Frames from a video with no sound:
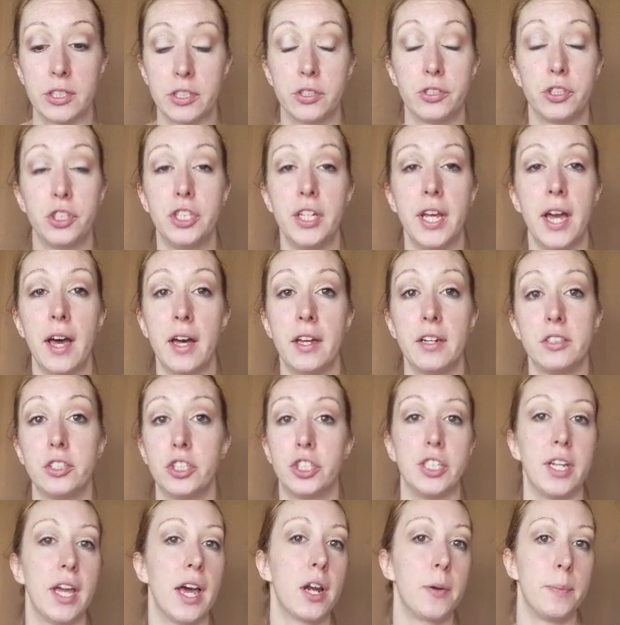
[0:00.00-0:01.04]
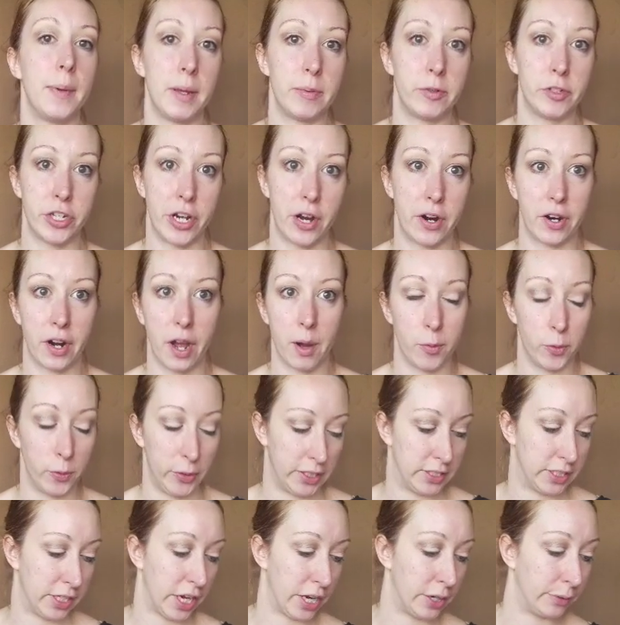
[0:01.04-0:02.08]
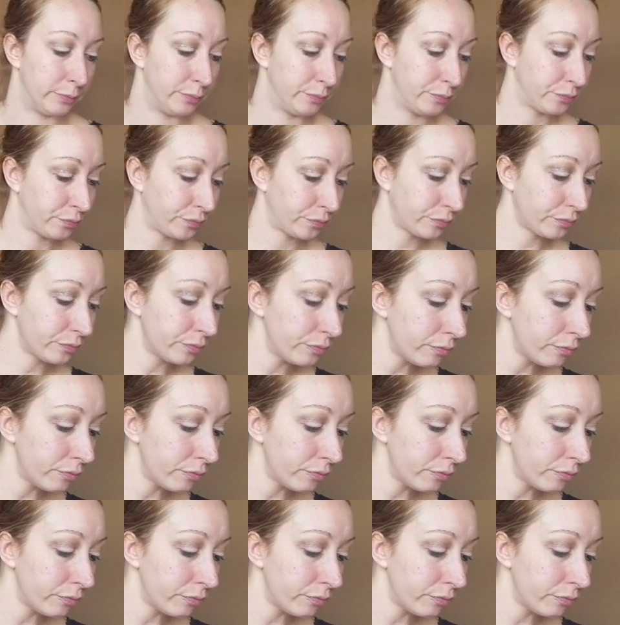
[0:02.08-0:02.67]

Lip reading: Anyway, so she had her baby shower a couple weeks ago.